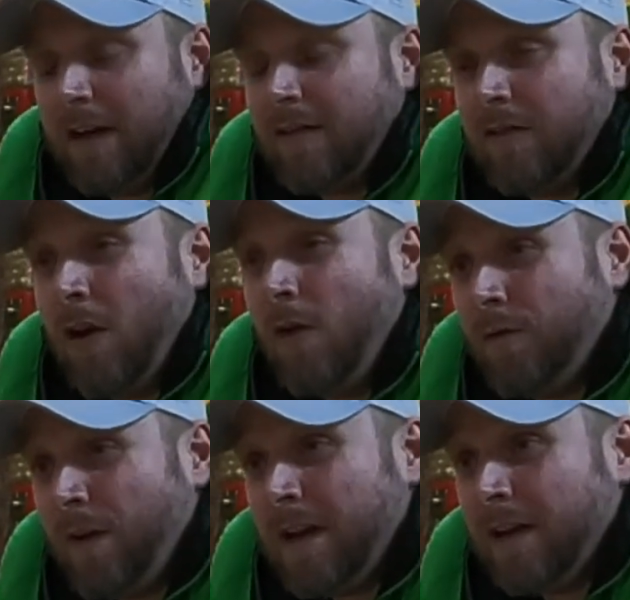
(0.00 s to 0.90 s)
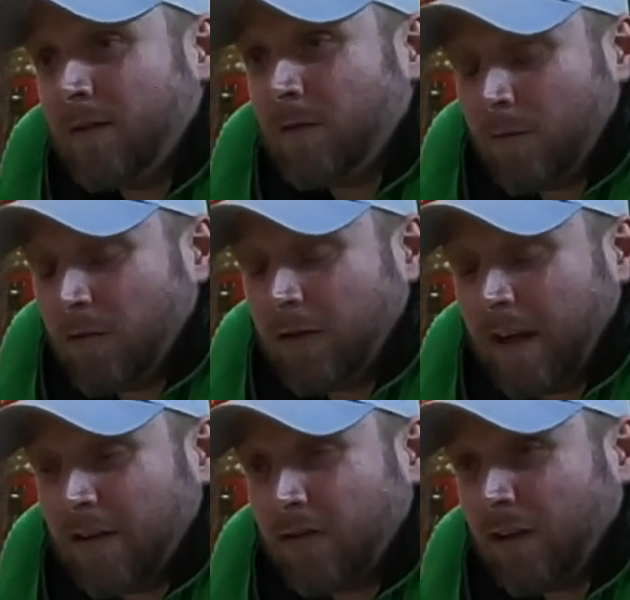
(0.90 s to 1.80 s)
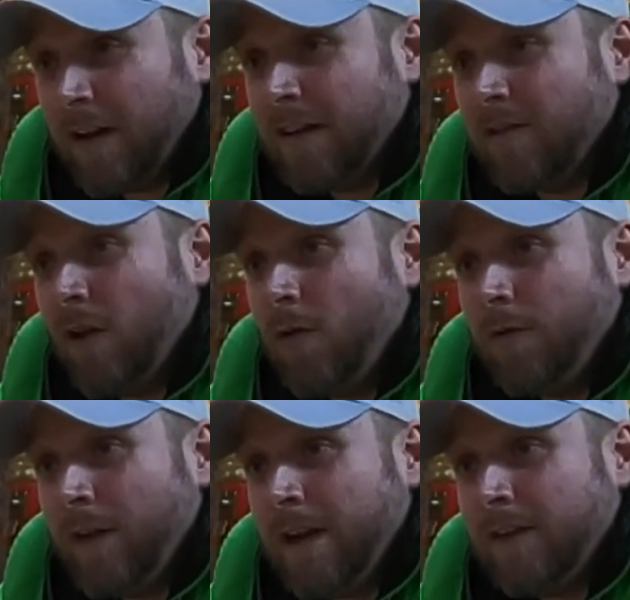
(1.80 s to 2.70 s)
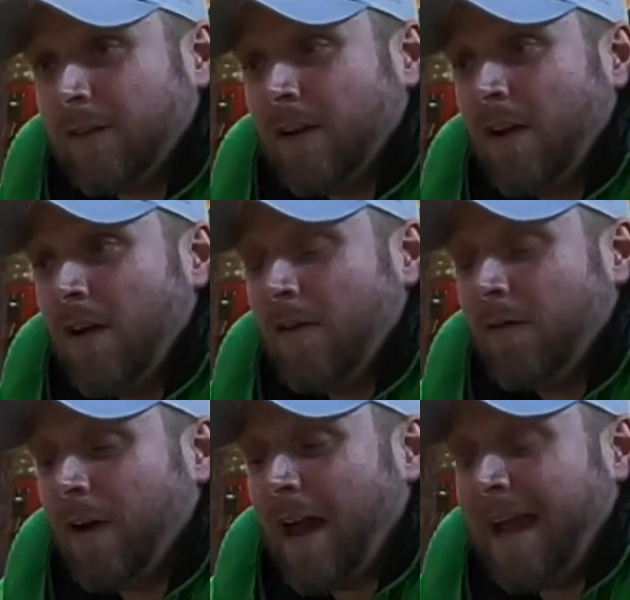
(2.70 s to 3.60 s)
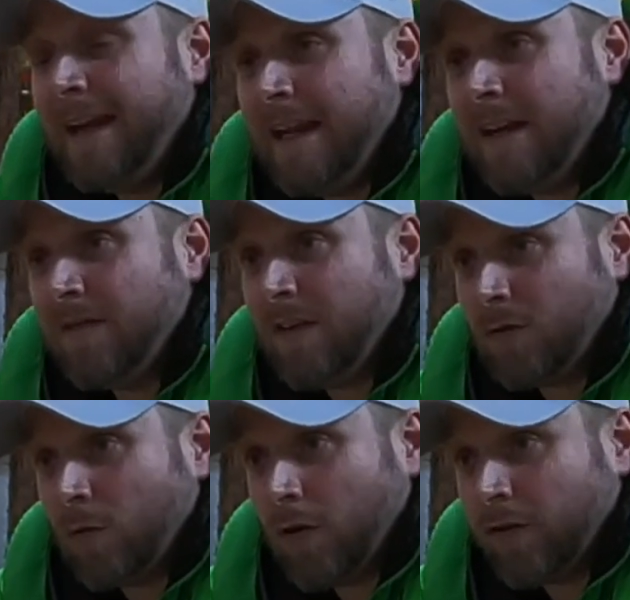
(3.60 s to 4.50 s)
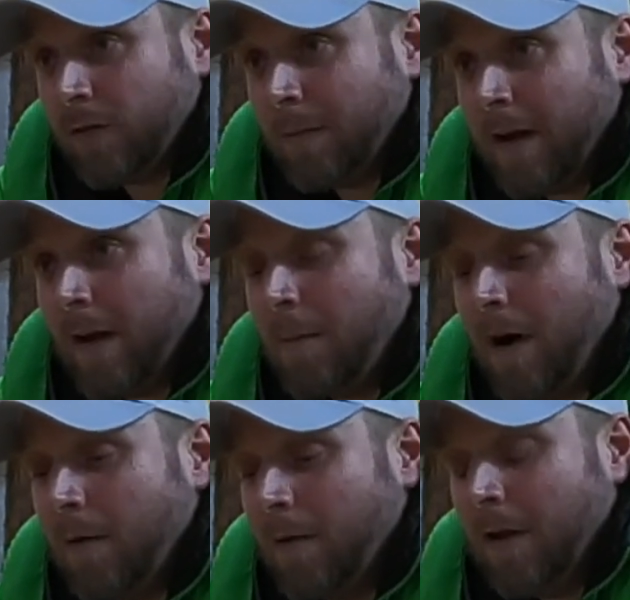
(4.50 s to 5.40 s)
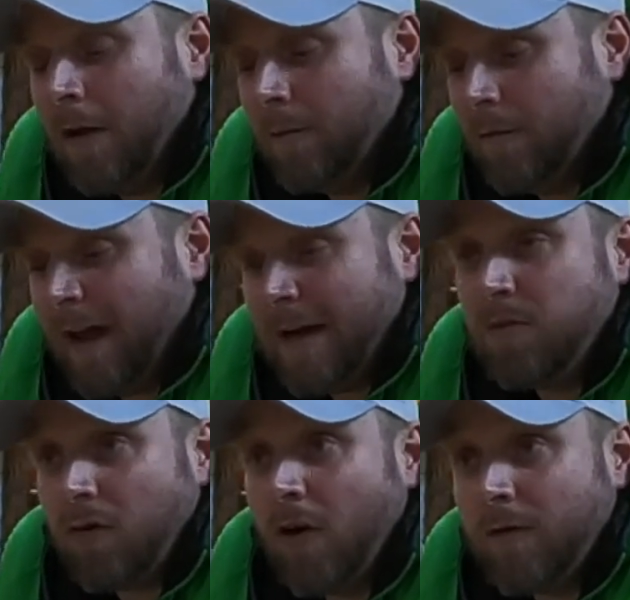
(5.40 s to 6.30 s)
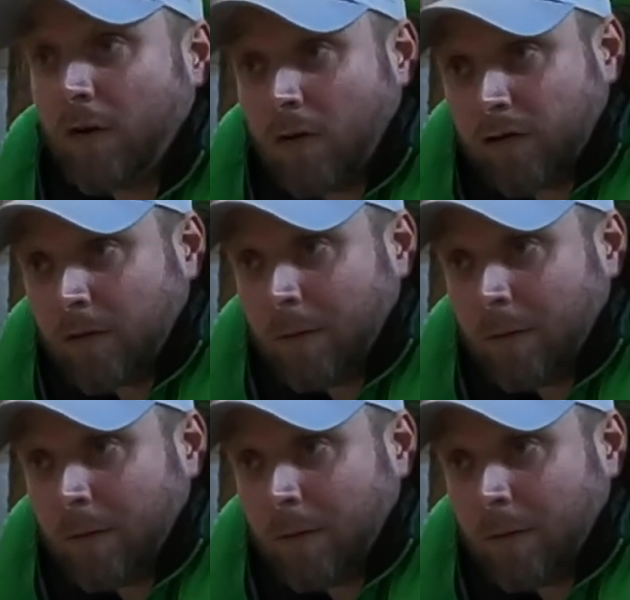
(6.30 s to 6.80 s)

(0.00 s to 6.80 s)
it's no fees, just to get this straight, it's no fees for any individual customer, for any private customer.